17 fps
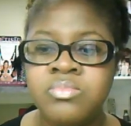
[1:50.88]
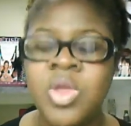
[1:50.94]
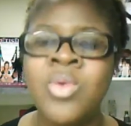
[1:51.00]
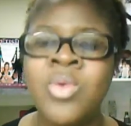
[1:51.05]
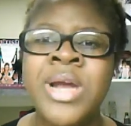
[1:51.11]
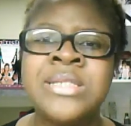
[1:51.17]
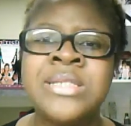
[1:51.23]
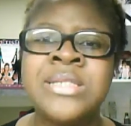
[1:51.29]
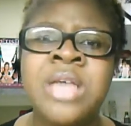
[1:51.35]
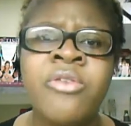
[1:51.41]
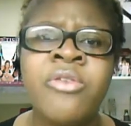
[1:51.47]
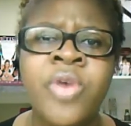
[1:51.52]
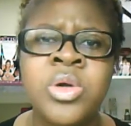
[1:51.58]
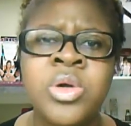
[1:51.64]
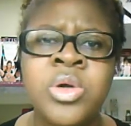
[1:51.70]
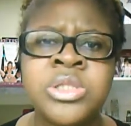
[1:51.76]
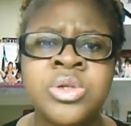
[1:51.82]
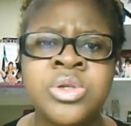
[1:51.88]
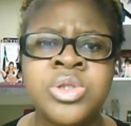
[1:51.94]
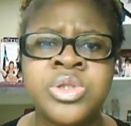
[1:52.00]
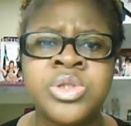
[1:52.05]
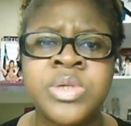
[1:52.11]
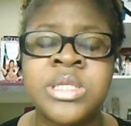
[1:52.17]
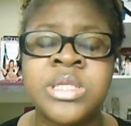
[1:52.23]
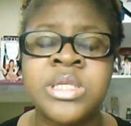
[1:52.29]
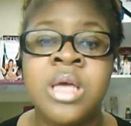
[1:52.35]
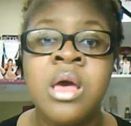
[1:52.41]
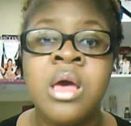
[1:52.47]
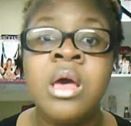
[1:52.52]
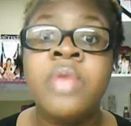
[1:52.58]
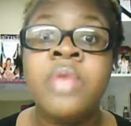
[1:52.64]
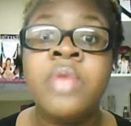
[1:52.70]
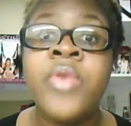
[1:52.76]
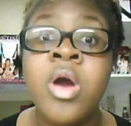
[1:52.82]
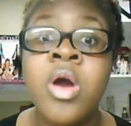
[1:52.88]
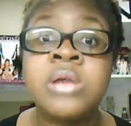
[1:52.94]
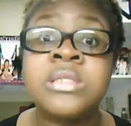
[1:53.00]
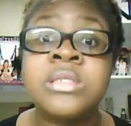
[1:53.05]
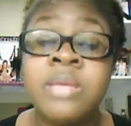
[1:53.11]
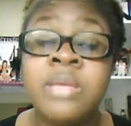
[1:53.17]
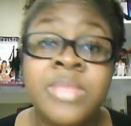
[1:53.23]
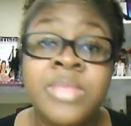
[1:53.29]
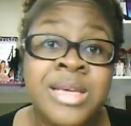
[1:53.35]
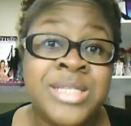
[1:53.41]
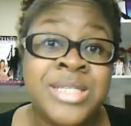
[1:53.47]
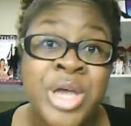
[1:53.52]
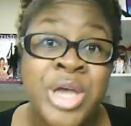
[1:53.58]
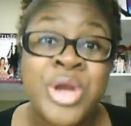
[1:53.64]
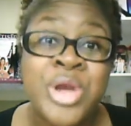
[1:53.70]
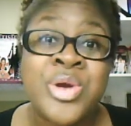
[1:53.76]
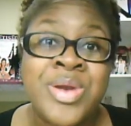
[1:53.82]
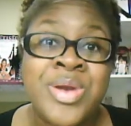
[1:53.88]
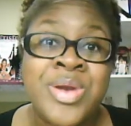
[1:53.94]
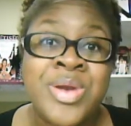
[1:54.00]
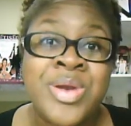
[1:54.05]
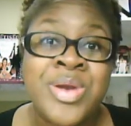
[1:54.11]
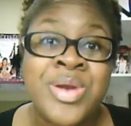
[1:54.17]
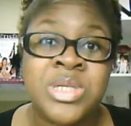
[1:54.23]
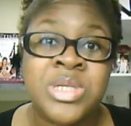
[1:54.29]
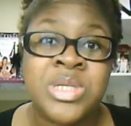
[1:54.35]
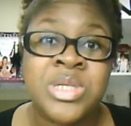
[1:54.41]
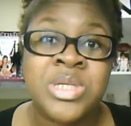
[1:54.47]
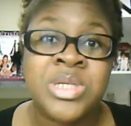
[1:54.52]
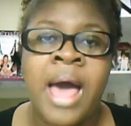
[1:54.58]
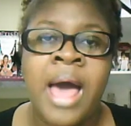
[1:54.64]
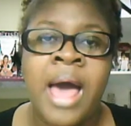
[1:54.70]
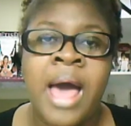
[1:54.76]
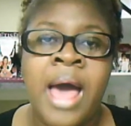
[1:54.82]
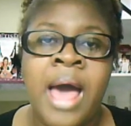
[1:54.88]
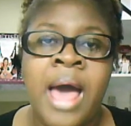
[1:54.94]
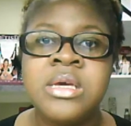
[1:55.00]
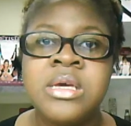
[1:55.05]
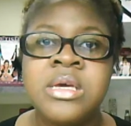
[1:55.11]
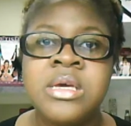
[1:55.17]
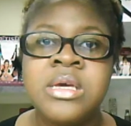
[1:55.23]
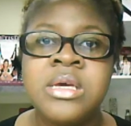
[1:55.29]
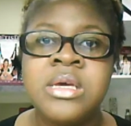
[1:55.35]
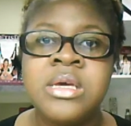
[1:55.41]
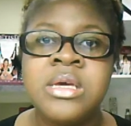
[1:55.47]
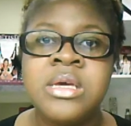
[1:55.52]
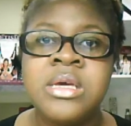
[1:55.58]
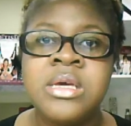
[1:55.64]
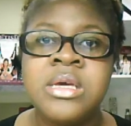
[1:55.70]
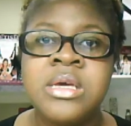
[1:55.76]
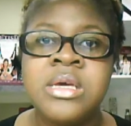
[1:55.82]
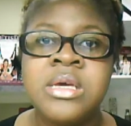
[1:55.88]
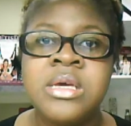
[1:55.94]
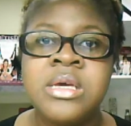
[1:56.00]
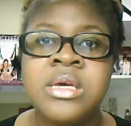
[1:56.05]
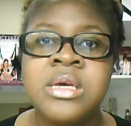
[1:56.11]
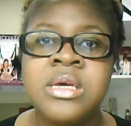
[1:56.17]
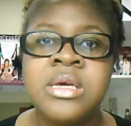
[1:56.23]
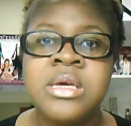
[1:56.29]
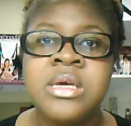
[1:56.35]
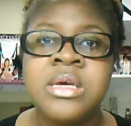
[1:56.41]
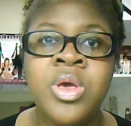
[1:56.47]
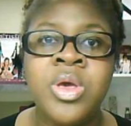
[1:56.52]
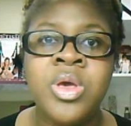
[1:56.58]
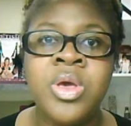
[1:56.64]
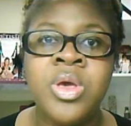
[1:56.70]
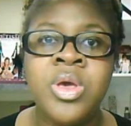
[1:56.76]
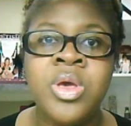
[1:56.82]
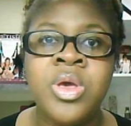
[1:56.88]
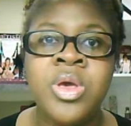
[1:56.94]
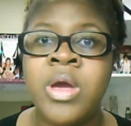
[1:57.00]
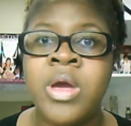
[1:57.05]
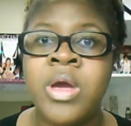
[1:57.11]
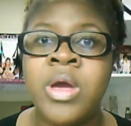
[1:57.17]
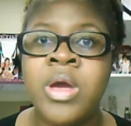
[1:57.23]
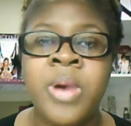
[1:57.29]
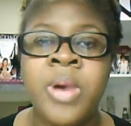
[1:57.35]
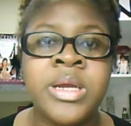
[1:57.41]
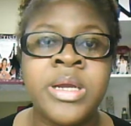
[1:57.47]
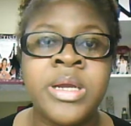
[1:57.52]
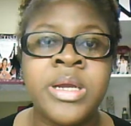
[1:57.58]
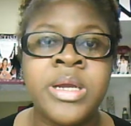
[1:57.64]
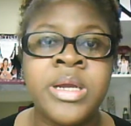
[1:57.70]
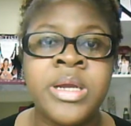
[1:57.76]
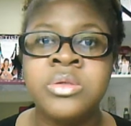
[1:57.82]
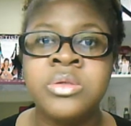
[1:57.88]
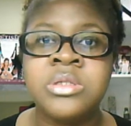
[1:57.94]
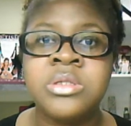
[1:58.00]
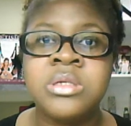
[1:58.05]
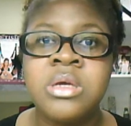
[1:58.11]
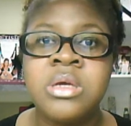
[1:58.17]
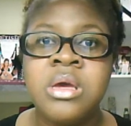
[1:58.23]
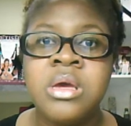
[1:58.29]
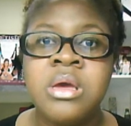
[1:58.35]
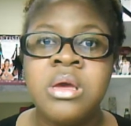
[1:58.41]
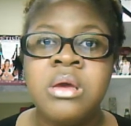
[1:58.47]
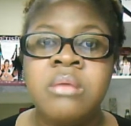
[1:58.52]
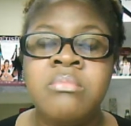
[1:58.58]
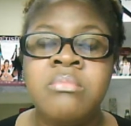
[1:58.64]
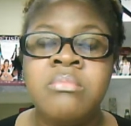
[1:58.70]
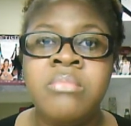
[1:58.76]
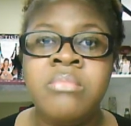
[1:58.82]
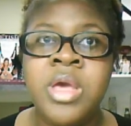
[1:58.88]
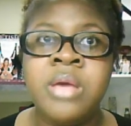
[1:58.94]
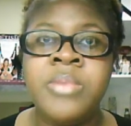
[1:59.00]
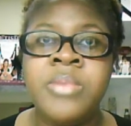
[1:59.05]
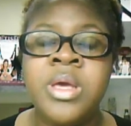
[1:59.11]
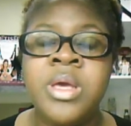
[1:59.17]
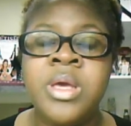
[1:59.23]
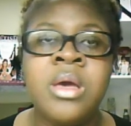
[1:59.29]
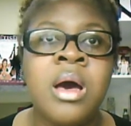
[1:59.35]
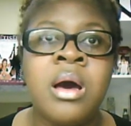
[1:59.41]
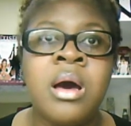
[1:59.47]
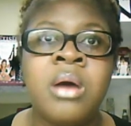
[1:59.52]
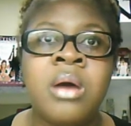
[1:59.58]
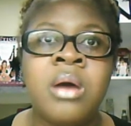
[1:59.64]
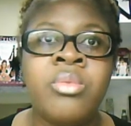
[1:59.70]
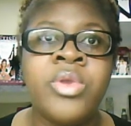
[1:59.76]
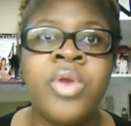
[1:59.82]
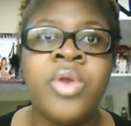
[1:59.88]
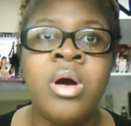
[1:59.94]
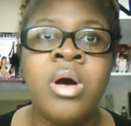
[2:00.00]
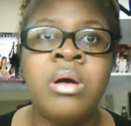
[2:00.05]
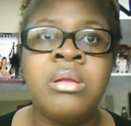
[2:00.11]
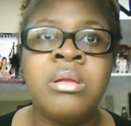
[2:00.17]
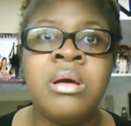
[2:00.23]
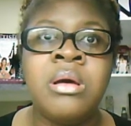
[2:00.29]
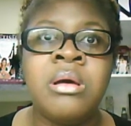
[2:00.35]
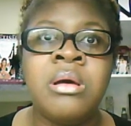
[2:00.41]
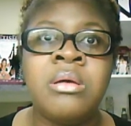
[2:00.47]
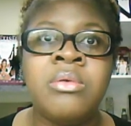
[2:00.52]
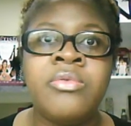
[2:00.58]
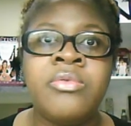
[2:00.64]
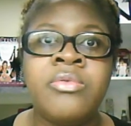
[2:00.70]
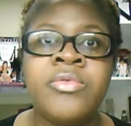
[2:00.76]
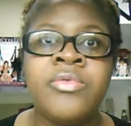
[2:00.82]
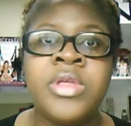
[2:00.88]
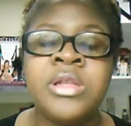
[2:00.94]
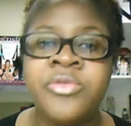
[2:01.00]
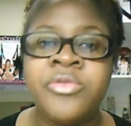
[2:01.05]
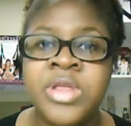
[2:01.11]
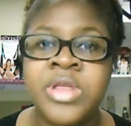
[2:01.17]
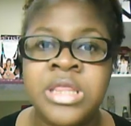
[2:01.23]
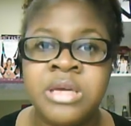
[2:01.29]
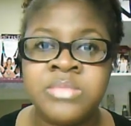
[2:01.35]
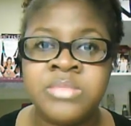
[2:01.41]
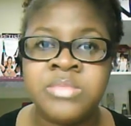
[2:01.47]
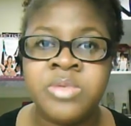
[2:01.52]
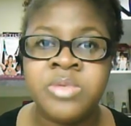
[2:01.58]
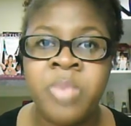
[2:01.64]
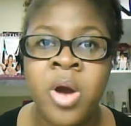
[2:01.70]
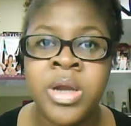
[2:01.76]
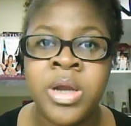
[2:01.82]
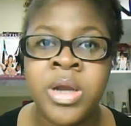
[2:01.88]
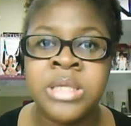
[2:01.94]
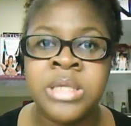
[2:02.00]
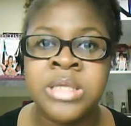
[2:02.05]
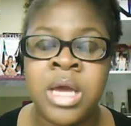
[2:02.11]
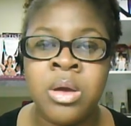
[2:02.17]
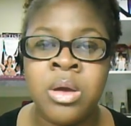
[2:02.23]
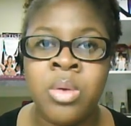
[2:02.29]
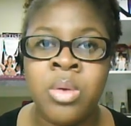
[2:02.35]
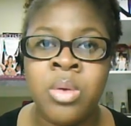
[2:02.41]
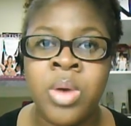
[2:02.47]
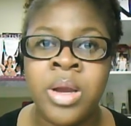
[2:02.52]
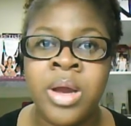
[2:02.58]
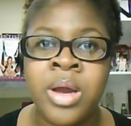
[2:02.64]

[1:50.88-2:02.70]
When I say focus on your strengths, there are some things that you're naturally good at. Maybe you're a great party host. Maybe with all of the different themes of parties that go on